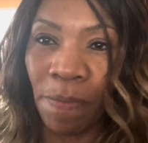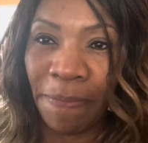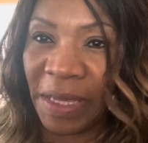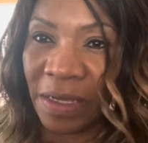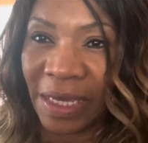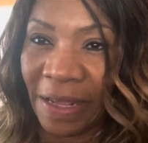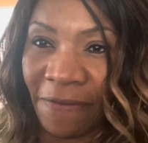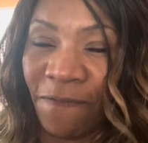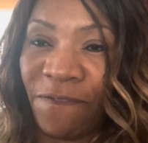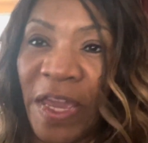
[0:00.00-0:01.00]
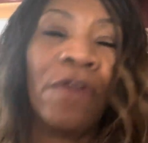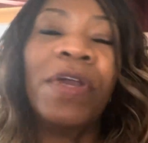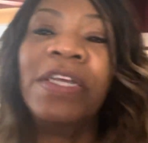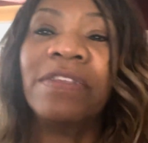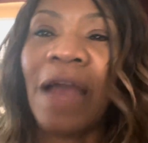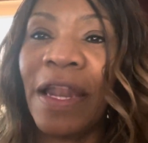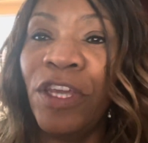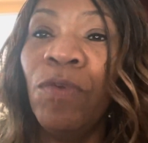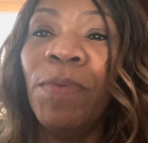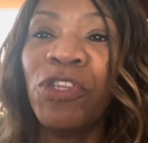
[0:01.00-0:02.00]
be getting fear inside of
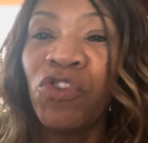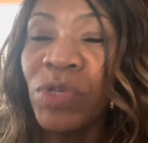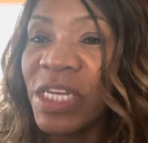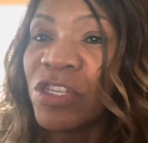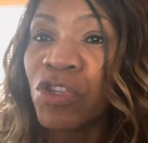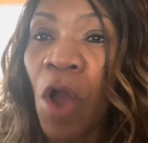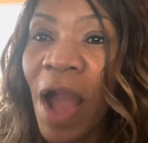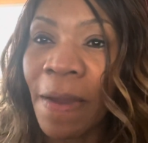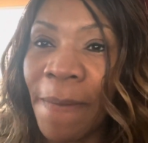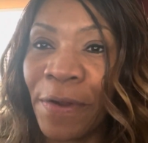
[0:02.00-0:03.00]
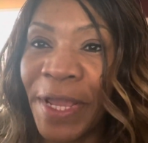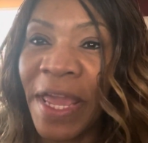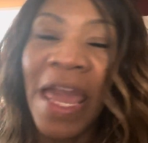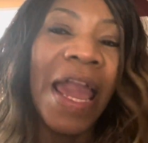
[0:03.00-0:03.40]
you, but you need to talk about it.